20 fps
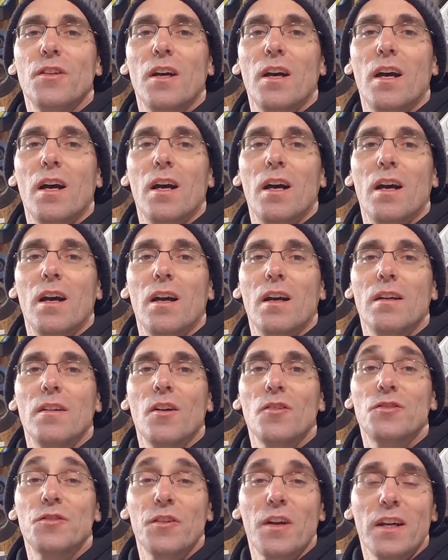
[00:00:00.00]
a
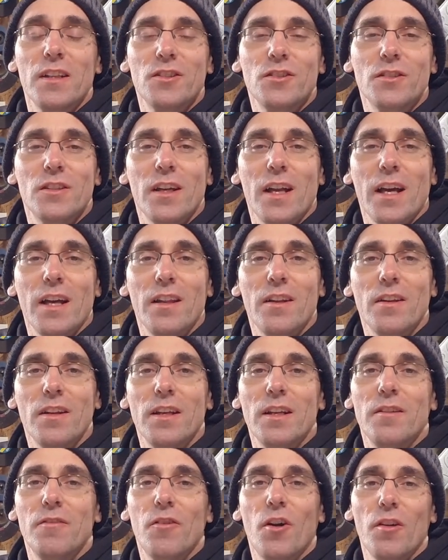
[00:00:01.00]
notification today that
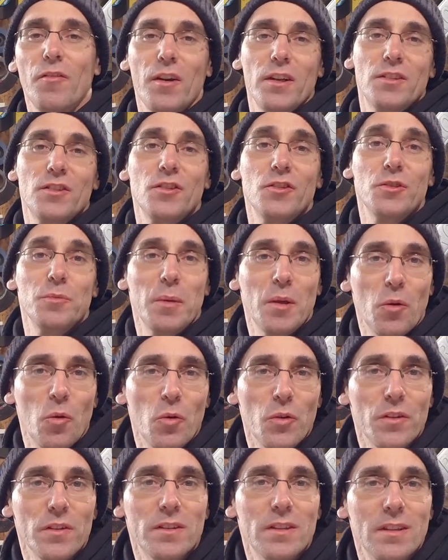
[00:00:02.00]
the 582 has been
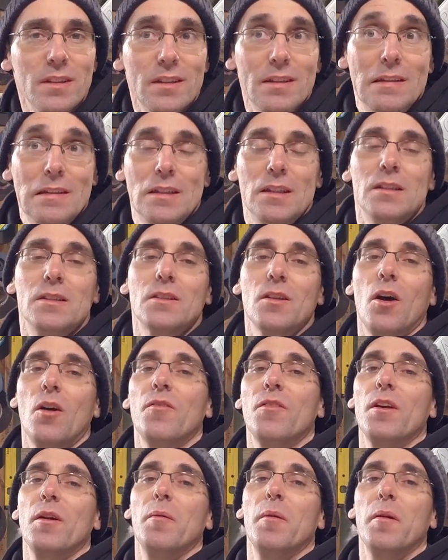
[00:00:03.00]
ordered, so
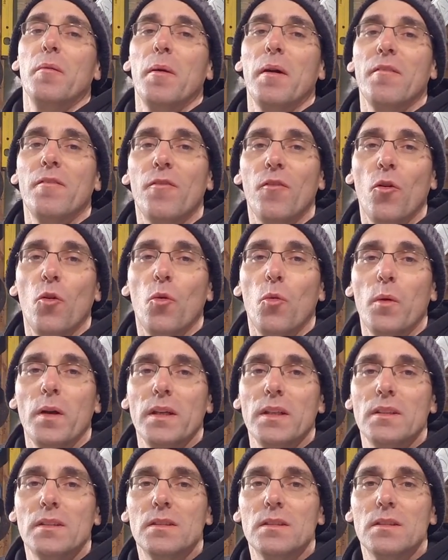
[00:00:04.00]
hopefully it'll be about 4
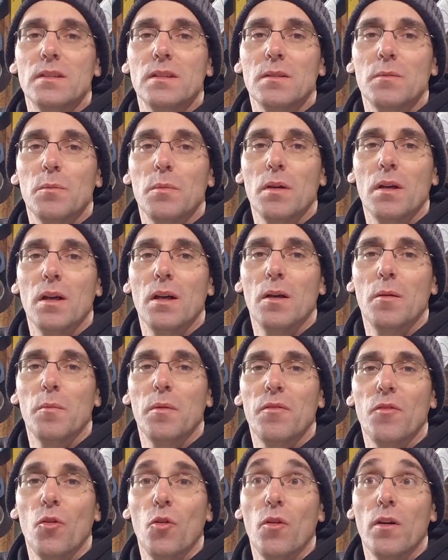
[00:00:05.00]
weeks
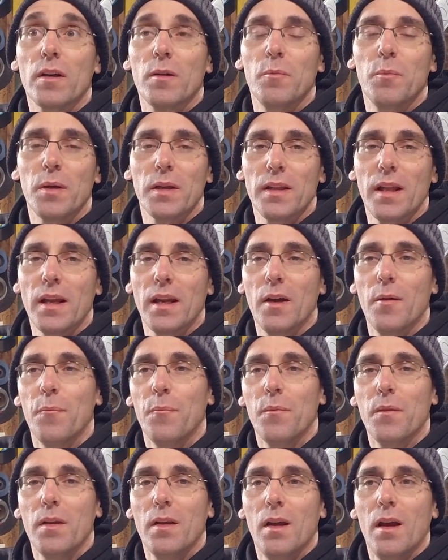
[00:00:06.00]
before I can pick that up.
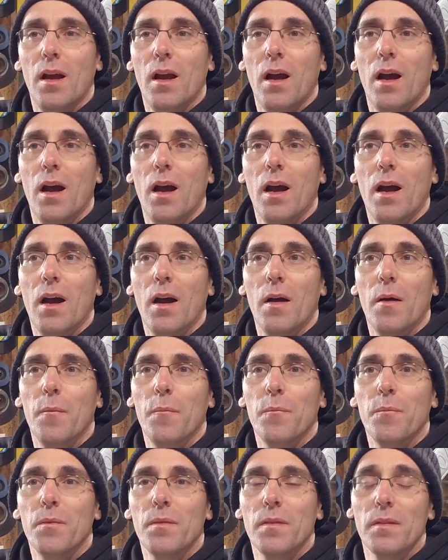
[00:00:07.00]

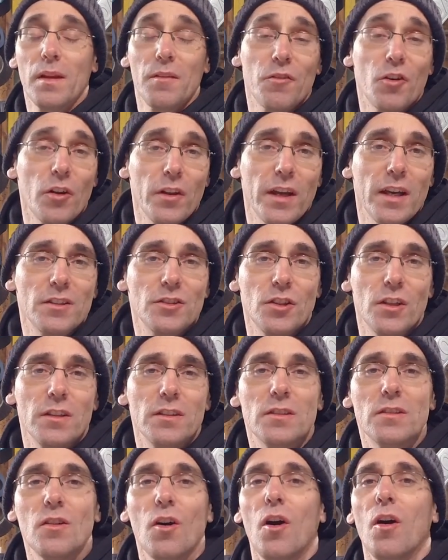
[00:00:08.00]
They've got the engine in
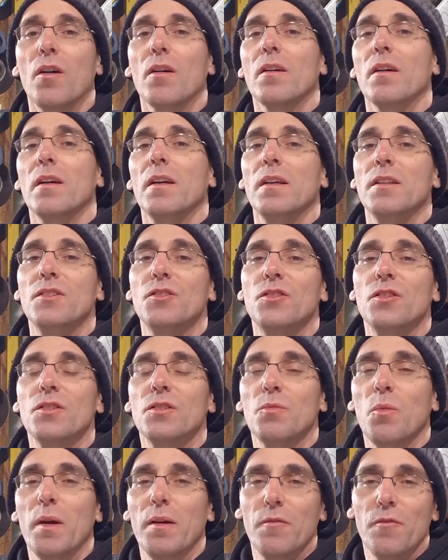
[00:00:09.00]
stock, it's
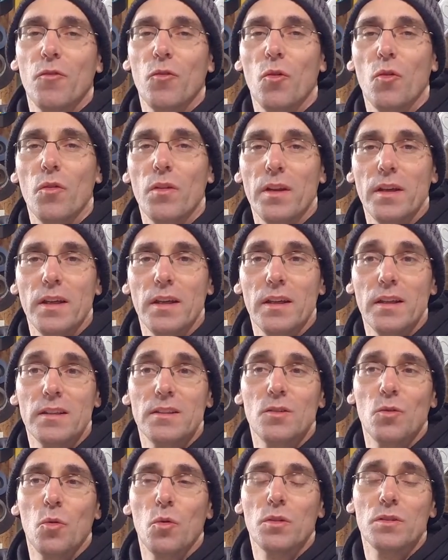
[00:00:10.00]
just waiting for the
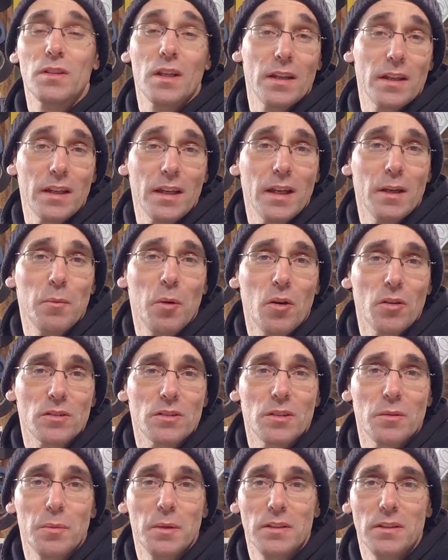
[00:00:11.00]
exhaust and the
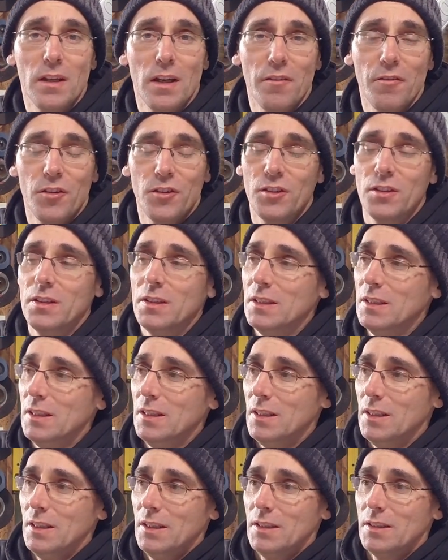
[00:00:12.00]
gearbox to be delivered.
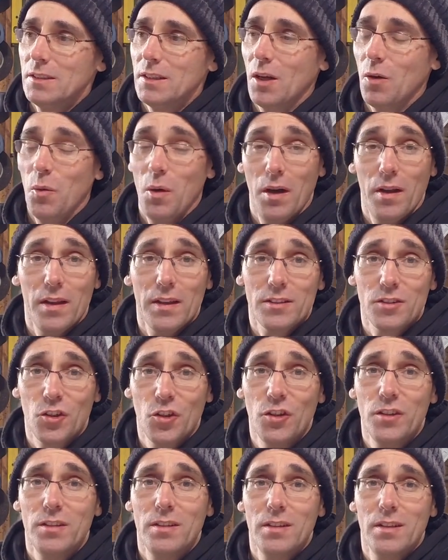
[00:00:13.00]
So that's
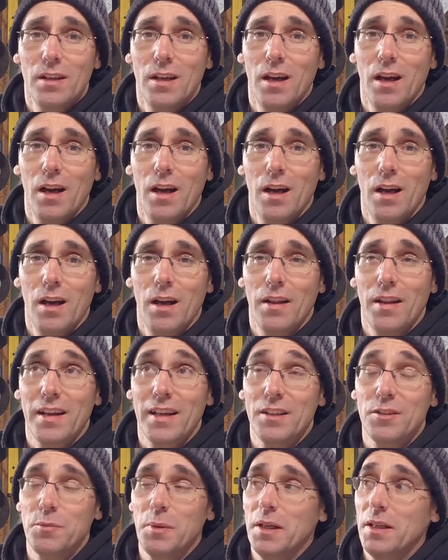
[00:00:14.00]
good. That
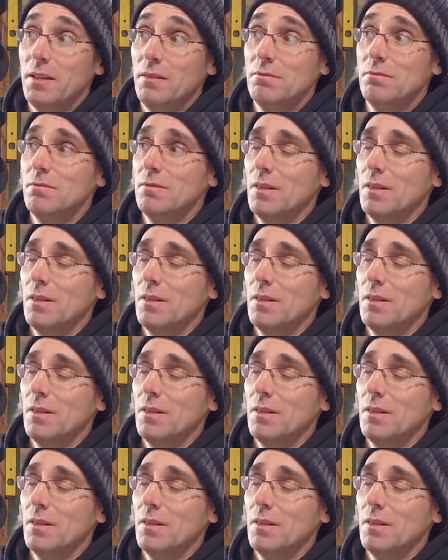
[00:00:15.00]
gives me